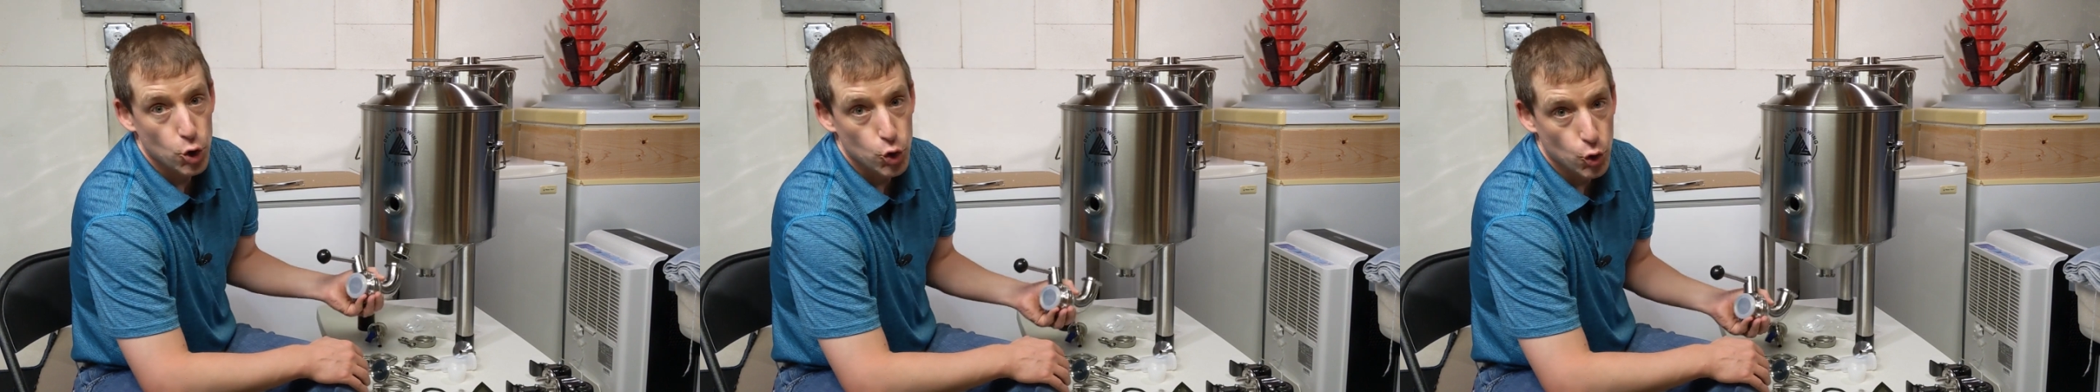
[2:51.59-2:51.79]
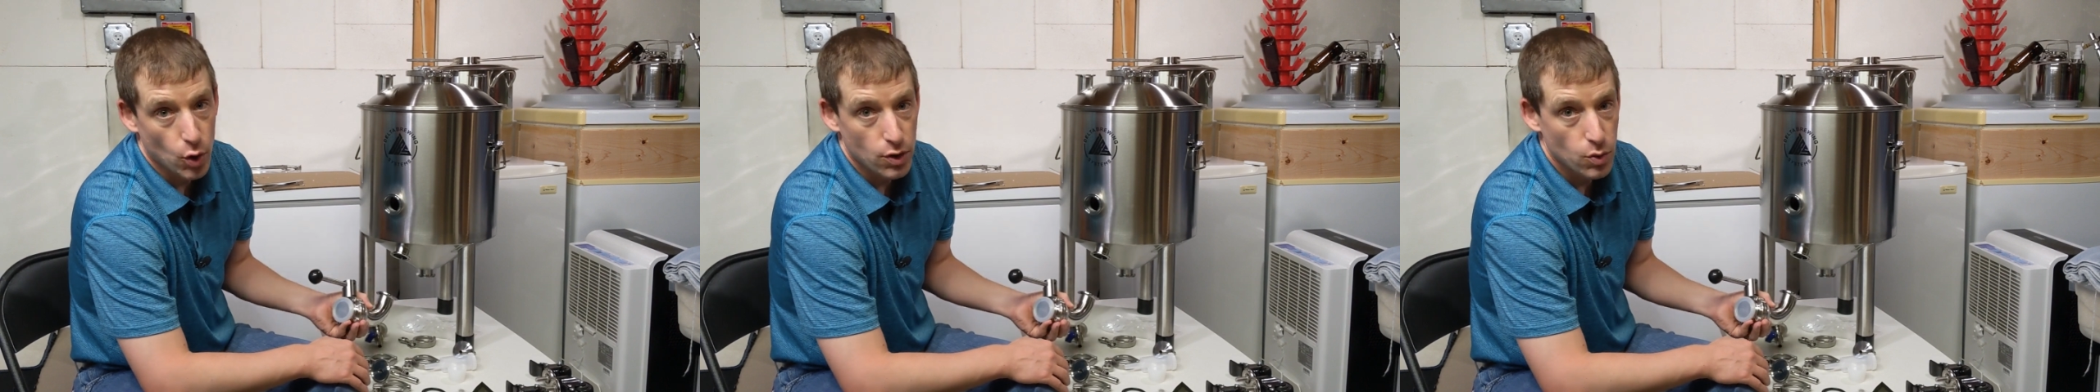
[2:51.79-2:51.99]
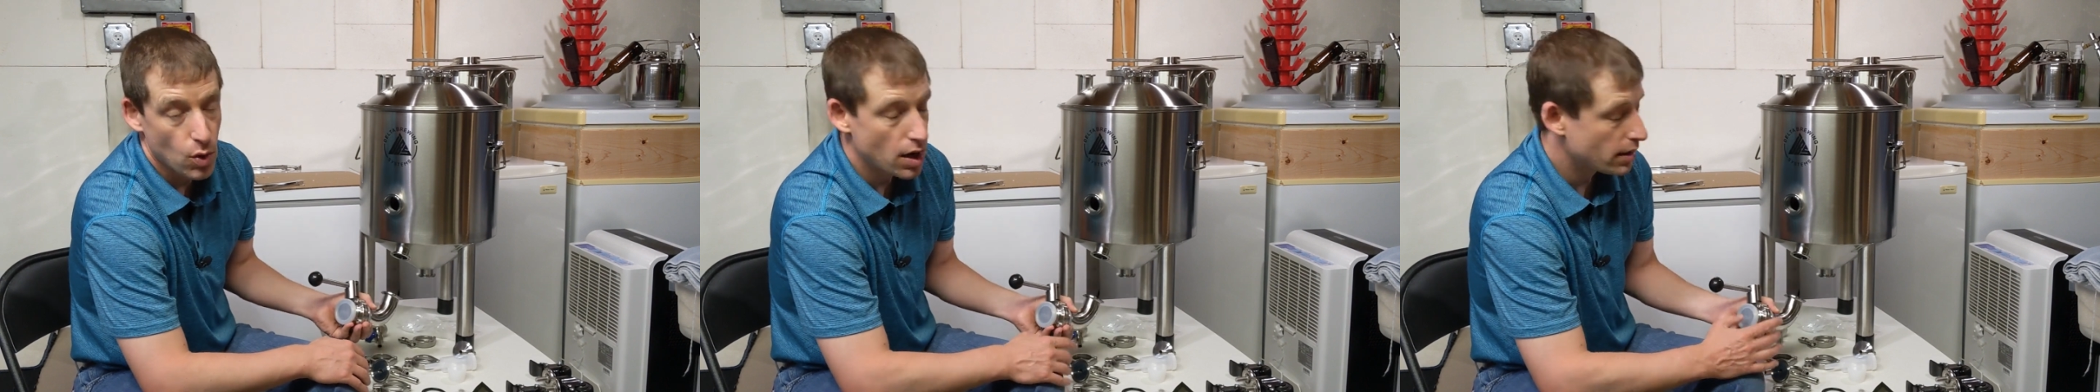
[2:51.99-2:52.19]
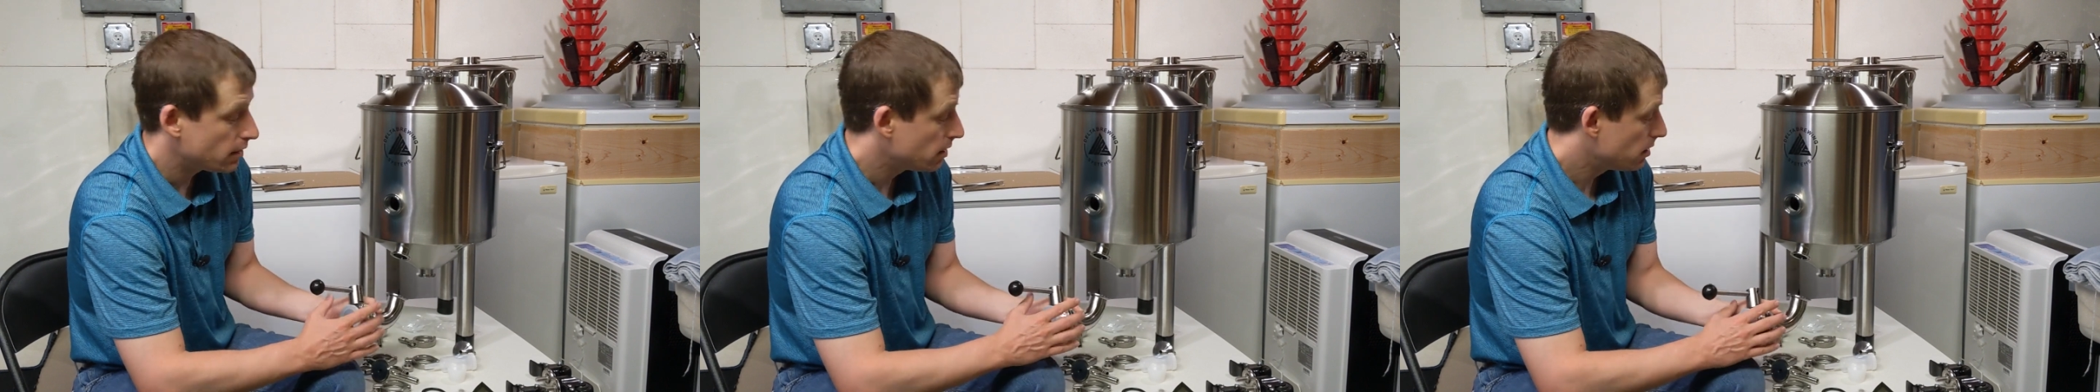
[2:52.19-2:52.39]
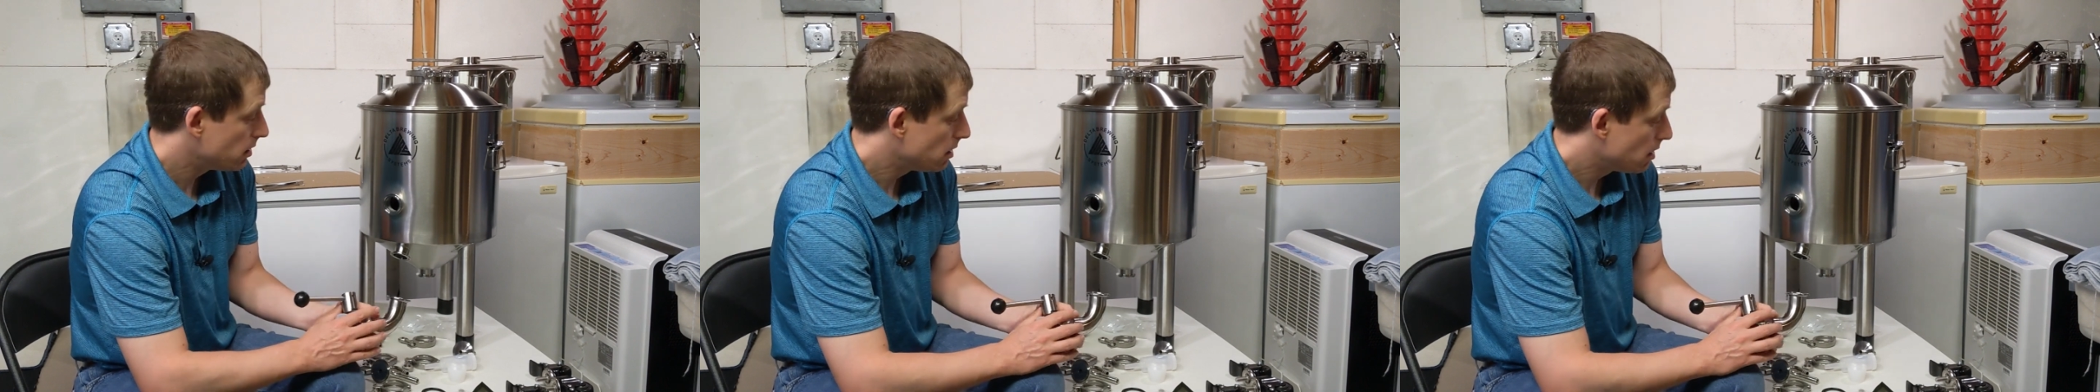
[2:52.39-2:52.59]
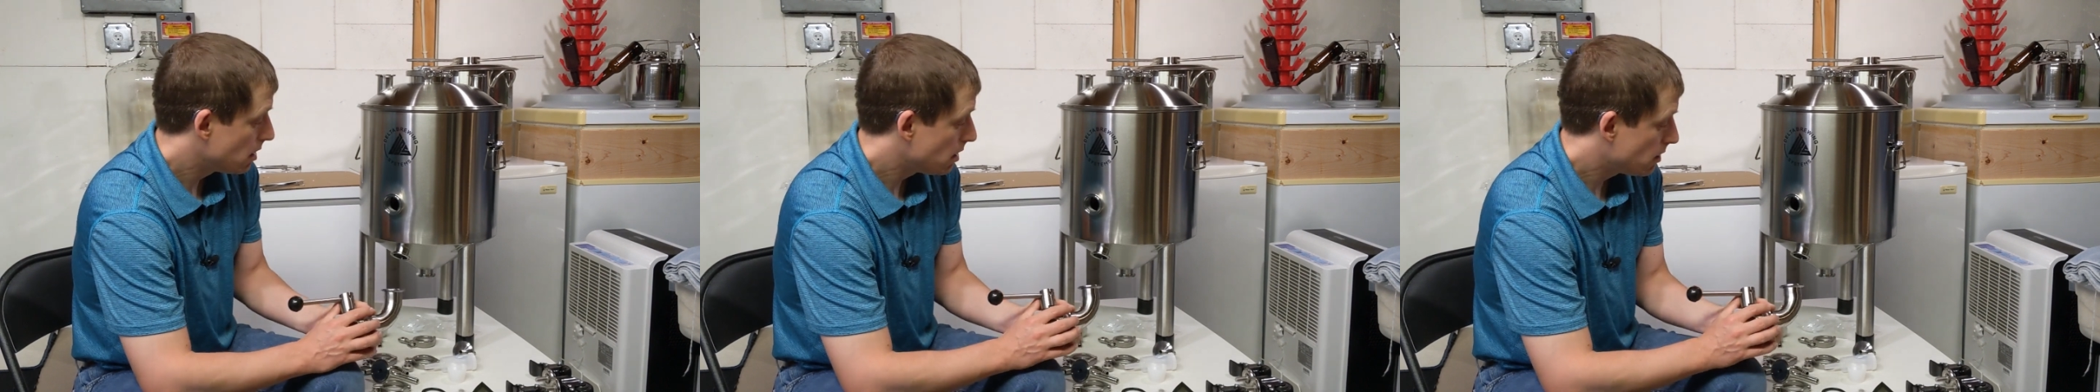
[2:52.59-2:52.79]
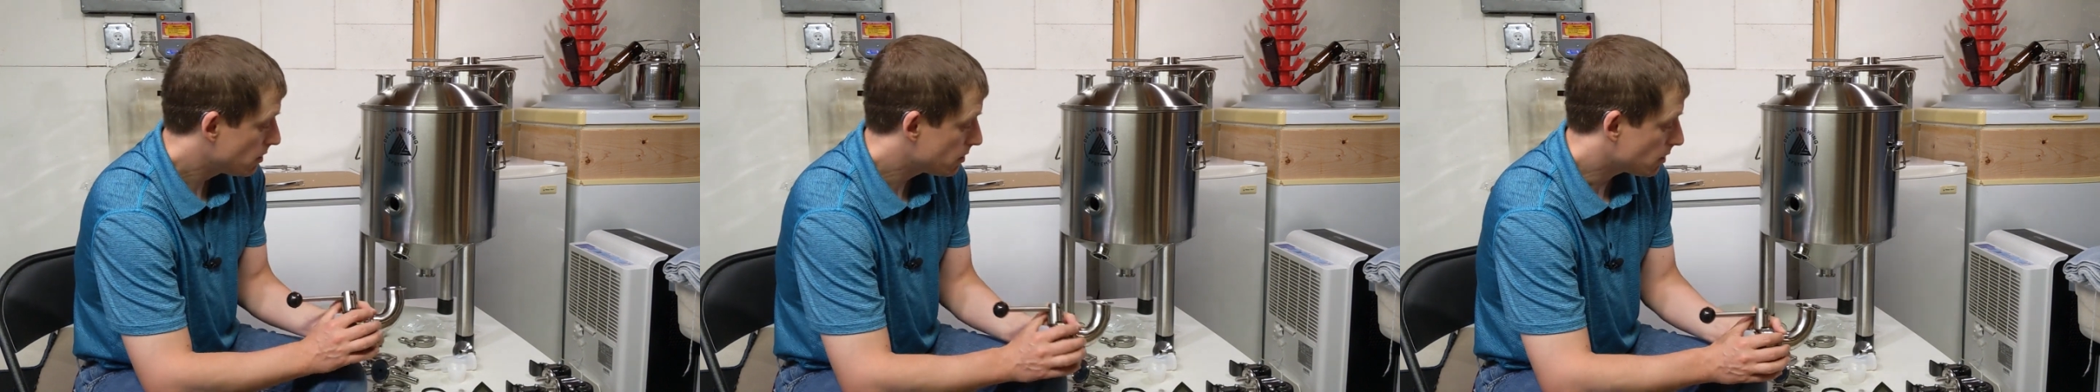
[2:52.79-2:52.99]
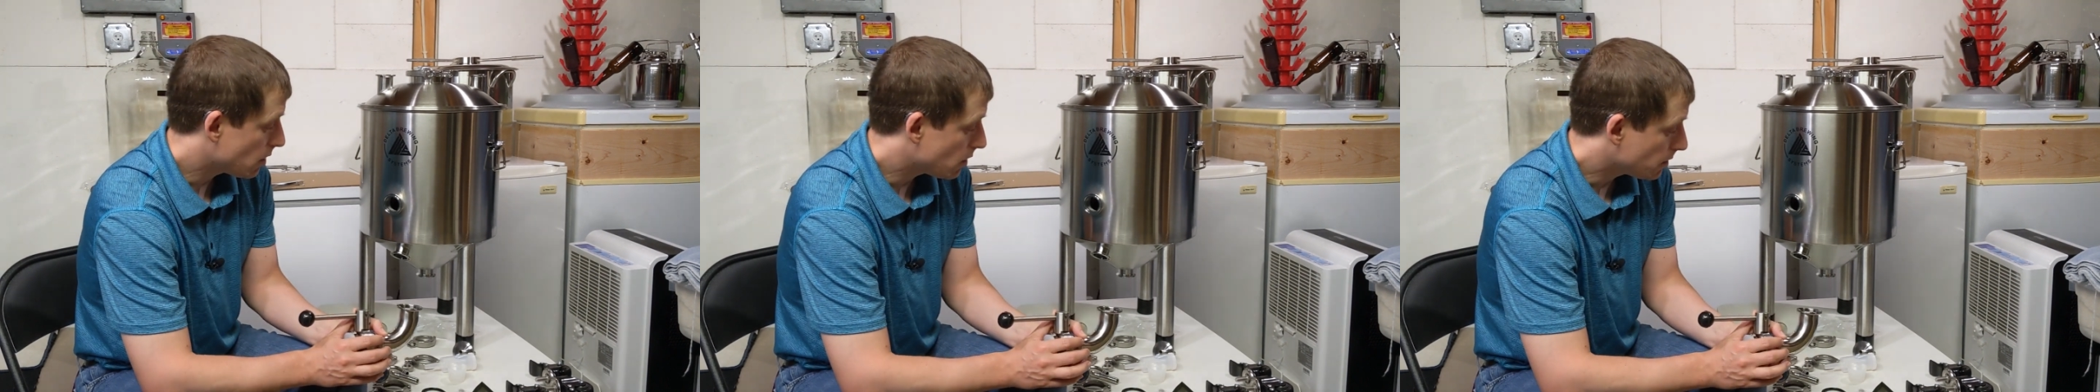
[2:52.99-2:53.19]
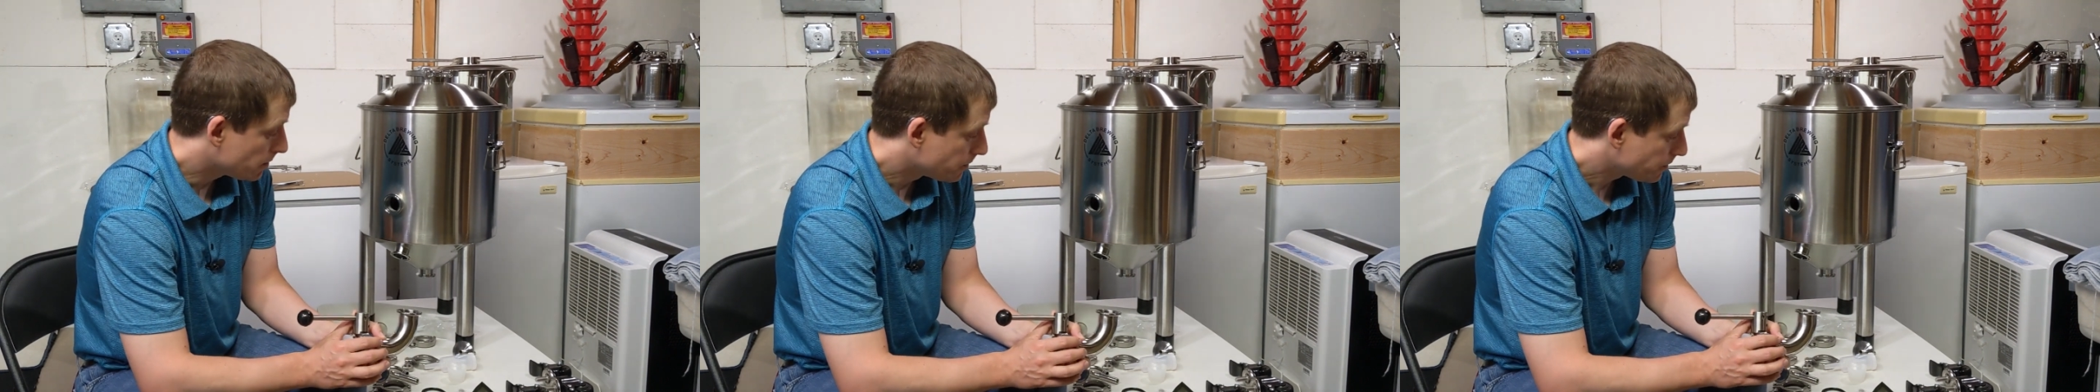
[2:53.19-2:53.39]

short 1. So